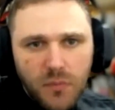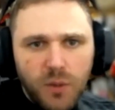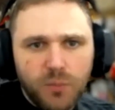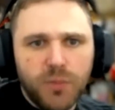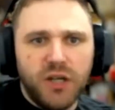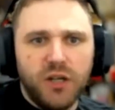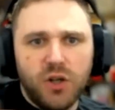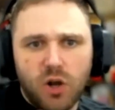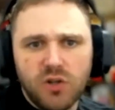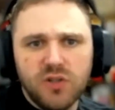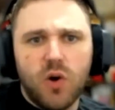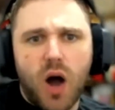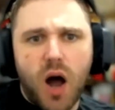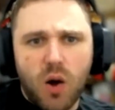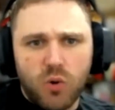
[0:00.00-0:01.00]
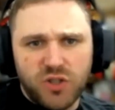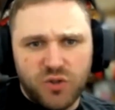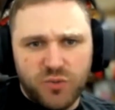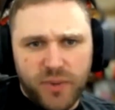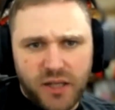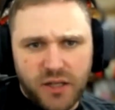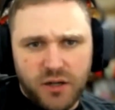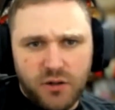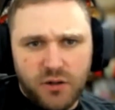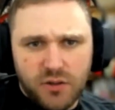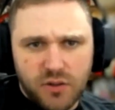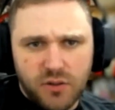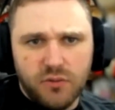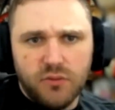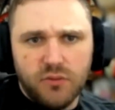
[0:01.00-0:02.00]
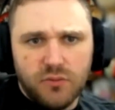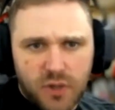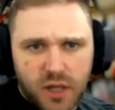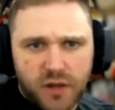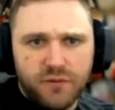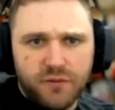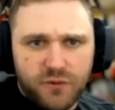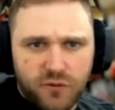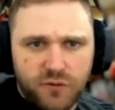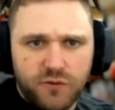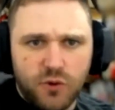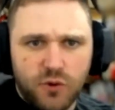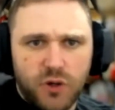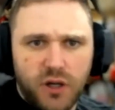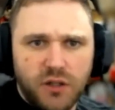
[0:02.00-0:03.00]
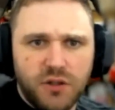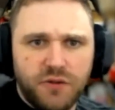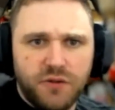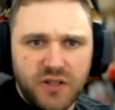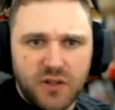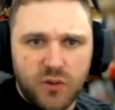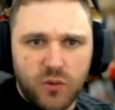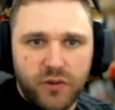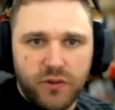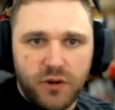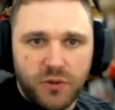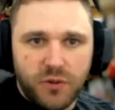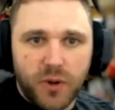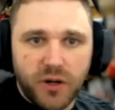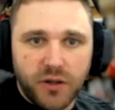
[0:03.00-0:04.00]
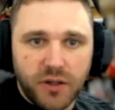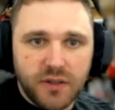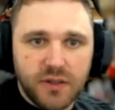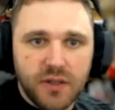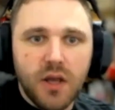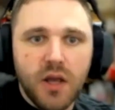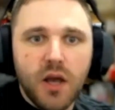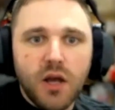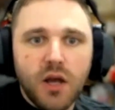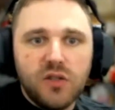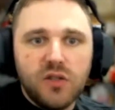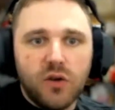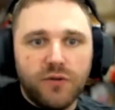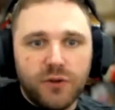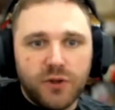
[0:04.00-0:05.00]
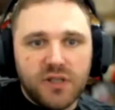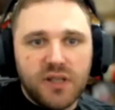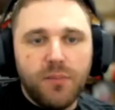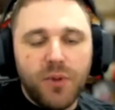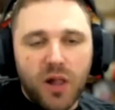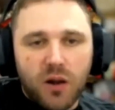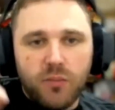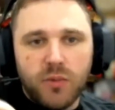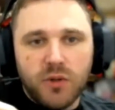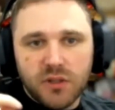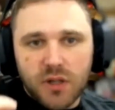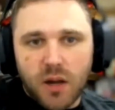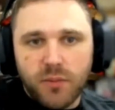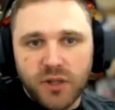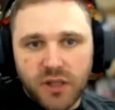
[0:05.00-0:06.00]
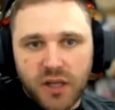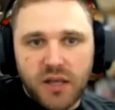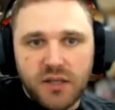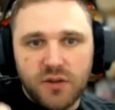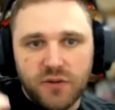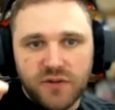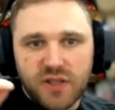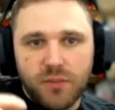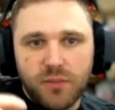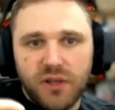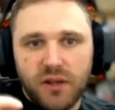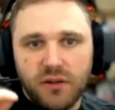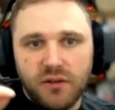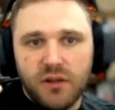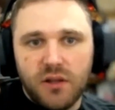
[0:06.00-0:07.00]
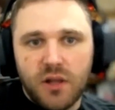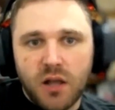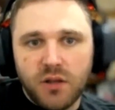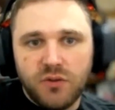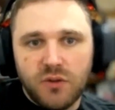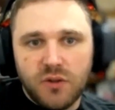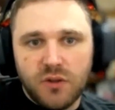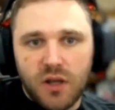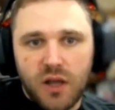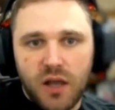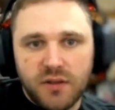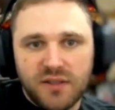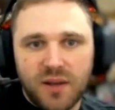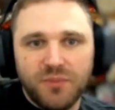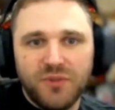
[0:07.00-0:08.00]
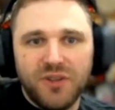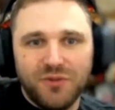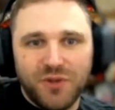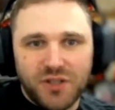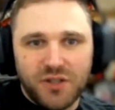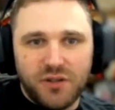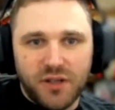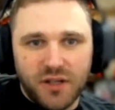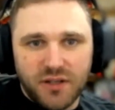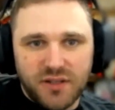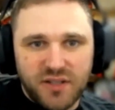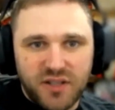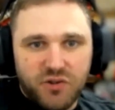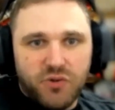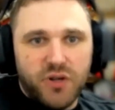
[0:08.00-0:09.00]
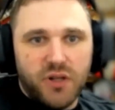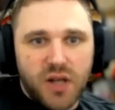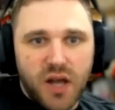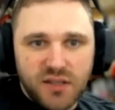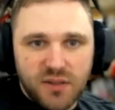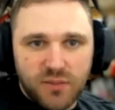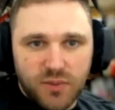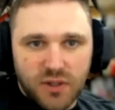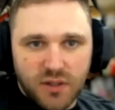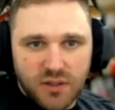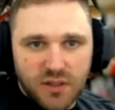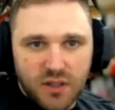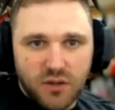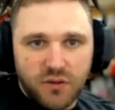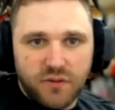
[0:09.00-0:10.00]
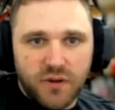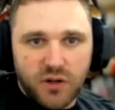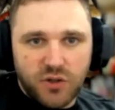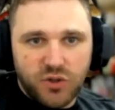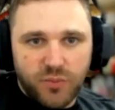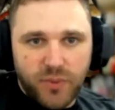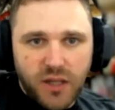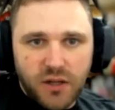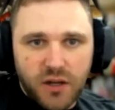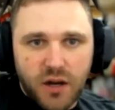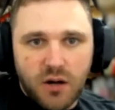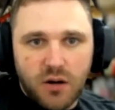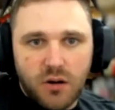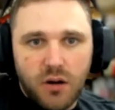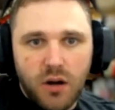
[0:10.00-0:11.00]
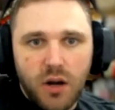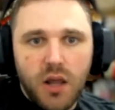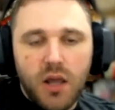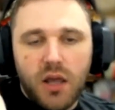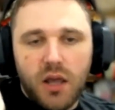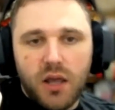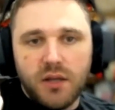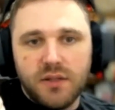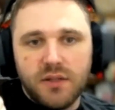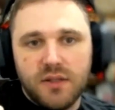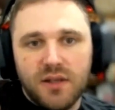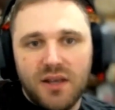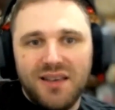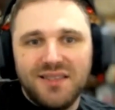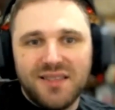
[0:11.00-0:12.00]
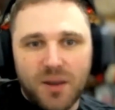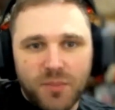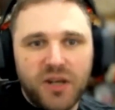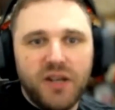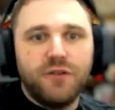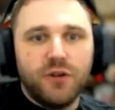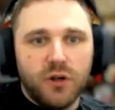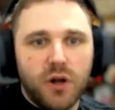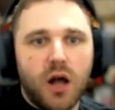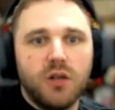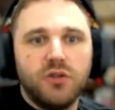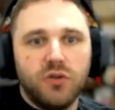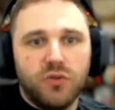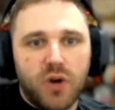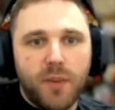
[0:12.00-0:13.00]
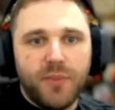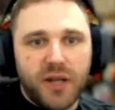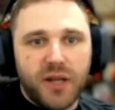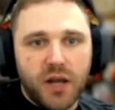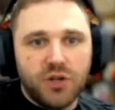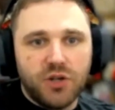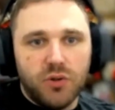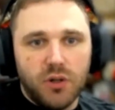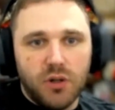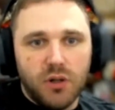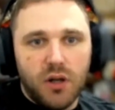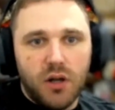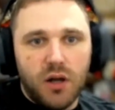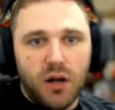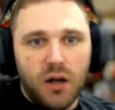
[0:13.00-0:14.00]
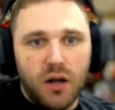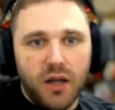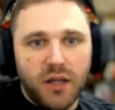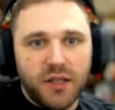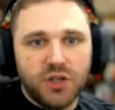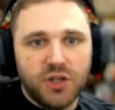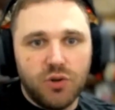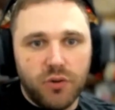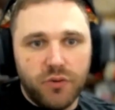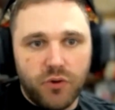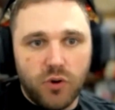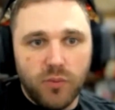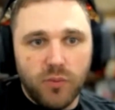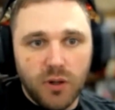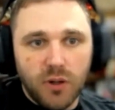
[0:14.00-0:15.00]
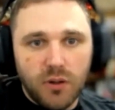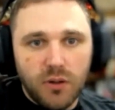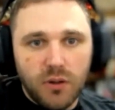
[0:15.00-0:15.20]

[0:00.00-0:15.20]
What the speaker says: but it also our domain error. So like for interfacing with third parties. So for example, our most common case of something not something returning as serializable instead of our domain error is somebody forgot to wrap an actual throwable,